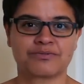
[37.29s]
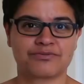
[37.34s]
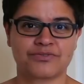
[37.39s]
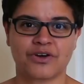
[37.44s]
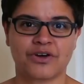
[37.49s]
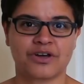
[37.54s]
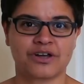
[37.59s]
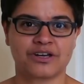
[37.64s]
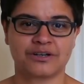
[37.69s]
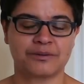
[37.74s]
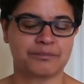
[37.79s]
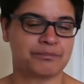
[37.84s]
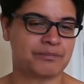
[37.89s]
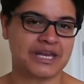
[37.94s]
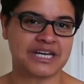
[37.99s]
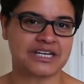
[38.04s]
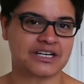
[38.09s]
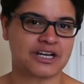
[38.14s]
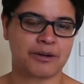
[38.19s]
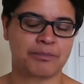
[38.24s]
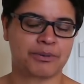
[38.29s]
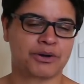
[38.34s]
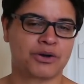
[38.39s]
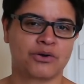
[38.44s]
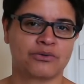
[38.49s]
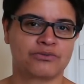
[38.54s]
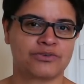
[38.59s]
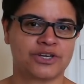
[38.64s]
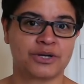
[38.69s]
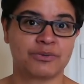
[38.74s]
a file and made a cup of
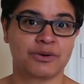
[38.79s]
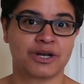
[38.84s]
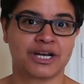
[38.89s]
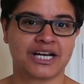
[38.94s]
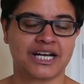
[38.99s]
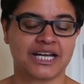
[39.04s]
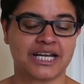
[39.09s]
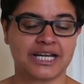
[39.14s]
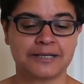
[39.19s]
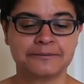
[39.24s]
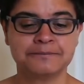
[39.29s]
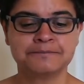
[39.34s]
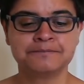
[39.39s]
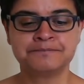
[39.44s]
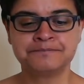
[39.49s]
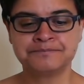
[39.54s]
coffee quickly.